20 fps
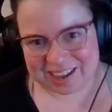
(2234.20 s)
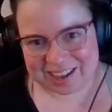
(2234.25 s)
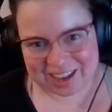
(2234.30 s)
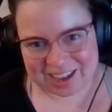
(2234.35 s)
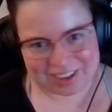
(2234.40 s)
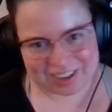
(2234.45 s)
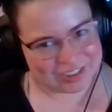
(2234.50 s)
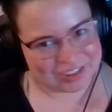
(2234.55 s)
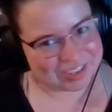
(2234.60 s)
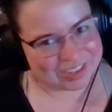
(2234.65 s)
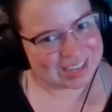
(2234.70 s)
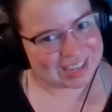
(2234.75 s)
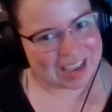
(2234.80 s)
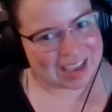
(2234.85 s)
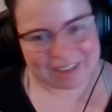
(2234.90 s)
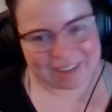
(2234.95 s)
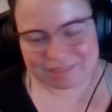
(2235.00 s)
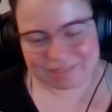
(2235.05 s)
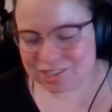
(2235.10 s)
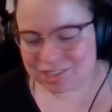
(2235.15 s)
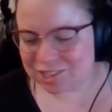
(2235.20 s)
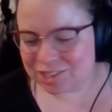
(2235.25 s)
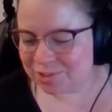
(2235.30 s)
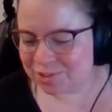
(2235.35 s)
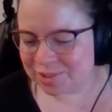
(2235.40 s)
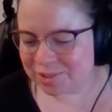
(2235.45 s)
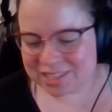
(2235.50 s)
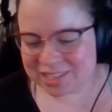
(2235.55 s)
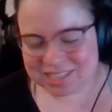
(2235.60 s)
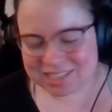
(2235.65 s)
I just have a to-do
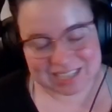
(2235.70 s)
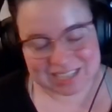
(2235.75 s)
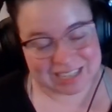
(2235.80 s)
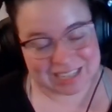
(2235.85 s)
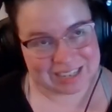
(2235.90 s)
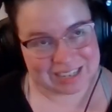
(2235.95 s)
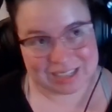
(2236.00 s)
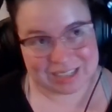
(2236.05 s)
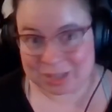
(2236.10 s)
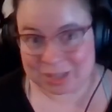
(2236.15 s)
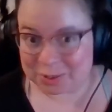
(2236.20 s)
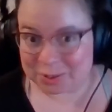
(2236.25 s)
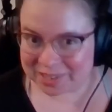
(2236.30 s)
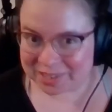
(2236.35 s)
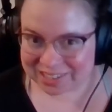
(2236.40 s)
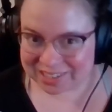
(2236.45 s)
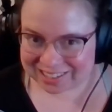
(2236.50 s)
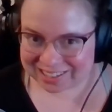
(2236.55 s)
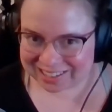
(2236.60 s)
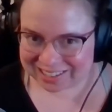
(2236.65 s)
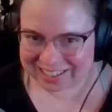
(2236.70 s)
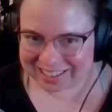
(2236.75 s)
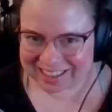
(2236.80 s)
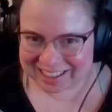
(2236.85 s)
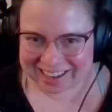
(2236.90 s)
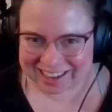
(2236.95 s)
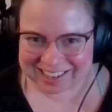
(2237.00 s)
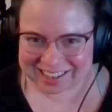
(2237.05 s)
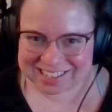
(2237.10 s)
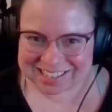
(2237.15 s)
list and I do it.
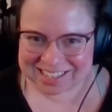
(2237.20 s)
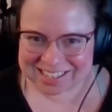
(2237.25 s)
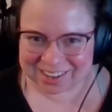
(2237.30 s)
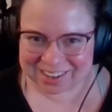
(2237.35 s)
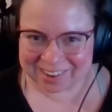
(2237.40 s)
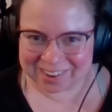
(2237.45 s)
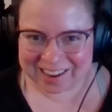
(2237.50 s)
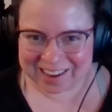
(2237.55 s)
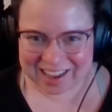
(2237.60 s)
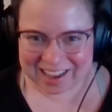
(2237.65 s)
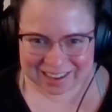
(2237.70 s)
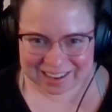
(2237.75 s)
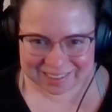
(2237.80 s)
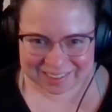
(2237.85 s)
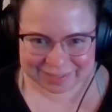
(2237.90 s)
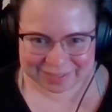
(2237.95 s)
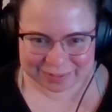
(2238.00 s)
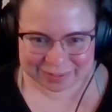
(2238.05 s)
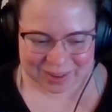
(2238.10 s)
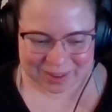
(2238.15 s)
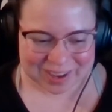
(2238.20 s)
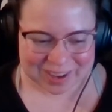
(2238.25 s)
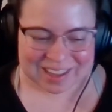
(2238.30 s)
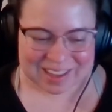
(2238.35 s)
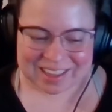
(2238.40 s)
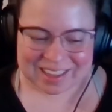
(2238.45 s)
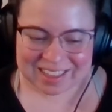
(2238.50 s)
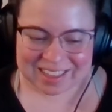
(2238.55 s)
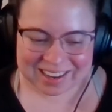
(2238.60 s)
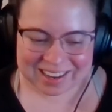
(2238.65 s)
That is a creative
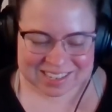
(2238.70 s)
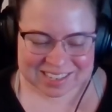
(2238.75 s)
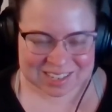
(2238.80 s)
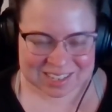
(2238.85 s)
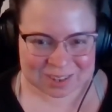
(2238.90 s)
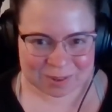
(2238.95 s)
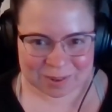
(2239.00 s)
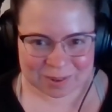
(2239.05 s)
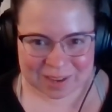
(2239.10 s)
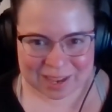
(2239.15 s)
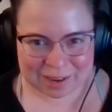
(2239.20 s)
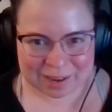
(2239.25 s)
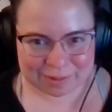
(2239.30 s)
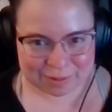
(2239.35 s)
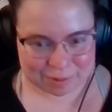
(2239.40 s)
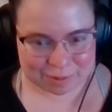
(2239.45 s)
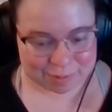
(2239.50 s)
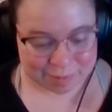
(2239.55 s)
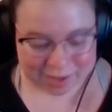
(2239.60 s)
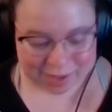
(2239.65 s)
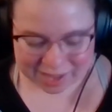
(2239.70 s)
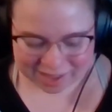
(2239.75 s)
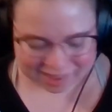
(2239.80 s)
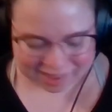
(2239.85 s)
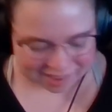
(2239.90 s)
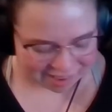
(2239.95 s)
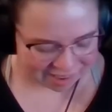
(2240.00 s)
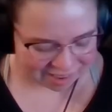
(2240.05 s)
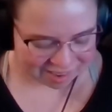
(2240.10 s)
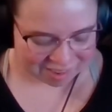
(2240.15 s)
in
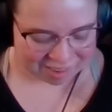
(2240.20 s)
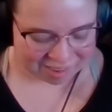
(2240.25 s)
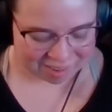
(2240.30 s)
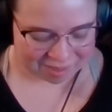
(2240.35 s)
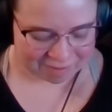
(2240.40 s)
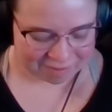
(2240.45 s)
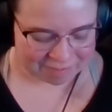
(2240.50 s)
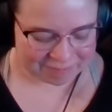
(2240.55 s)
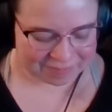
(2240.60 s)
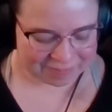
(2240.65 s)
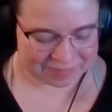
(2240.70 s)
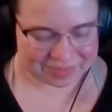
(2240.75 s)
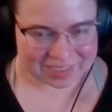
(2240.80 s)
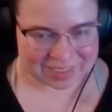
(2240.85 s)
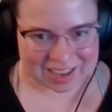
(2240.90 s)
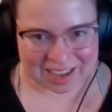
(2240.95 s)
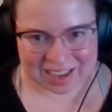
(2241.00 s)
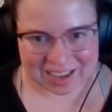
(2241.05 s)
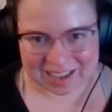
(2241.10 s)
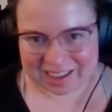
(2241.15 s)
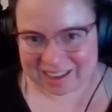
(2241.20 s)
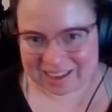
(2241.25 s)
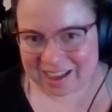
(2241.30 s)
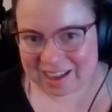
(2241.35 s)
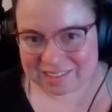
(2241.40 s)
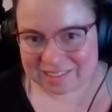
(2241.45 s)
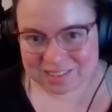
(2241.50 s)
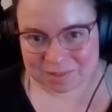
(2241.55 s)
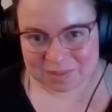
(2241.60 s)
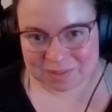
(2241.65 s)
me. I
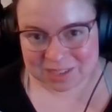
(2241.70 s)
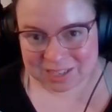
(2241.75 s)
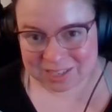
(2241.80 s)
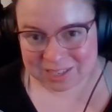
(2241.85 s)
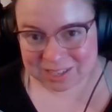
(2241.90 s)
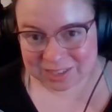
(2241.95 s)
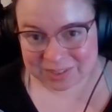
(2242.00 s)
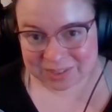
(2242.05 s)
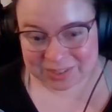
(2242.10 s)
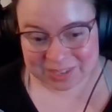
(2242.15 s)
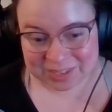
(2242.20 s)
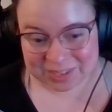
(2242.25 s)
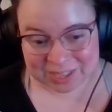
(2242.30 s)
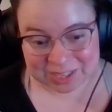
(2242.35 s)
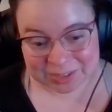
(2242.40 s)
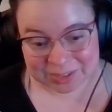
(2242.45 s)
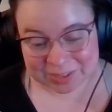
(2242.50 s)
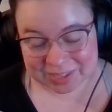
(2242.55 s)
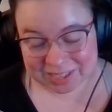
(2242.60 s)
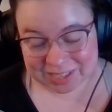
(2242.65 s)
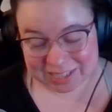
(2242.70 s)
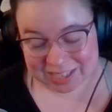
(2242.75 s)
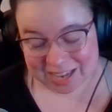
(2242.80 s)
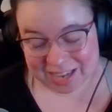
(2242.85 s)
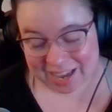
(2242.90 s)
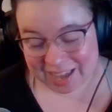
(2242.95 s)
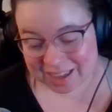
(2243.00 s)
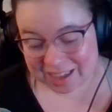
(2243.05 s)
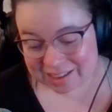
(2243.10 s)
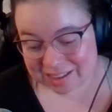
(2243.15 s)
have something to do and I do it, and
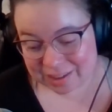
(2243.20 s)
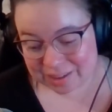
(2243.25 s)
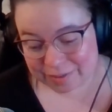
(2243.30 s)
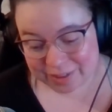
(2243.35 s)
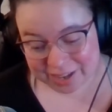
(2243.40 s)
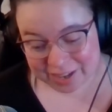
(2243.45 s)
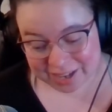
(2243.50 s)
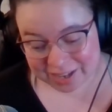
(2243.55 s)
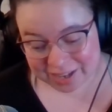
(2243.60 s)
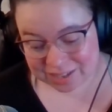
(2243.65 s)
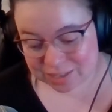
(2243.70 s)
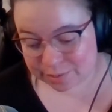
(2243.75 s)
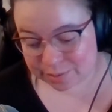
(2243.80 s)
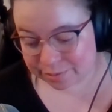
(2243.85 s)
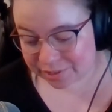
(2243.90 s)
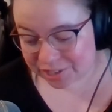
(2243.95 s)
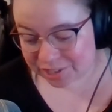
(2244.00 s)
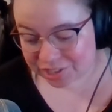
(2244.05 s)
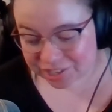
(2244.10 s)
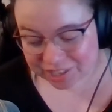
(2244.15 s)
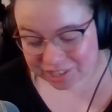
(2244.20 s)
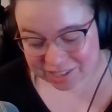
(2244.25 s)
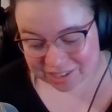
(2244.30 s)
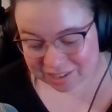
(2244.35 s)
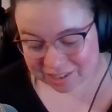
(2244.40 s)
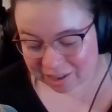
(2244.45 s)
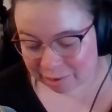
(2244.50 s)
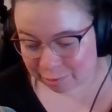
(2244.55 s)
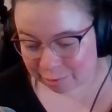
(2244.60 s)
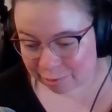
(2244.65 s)
I if I get inspiration,
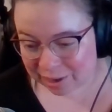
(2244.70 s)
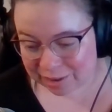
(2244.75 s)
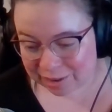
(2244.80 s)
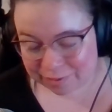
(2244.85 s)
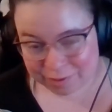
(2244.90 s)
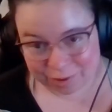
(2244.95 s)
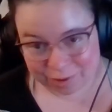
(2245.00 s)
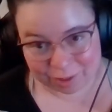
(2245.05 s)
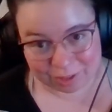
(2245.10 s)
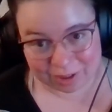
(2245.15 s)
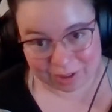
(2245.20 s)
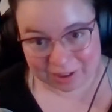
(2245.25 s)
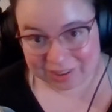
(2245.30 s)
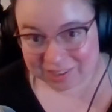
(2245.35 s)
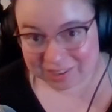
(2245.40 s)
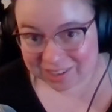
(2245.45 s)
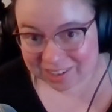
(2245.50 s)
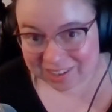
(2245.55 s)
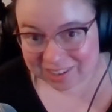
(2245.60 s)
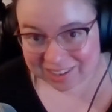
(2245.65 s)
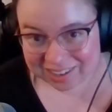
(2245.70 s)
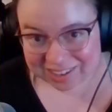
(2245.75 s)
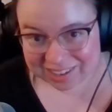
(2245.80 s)
I'll write for longer.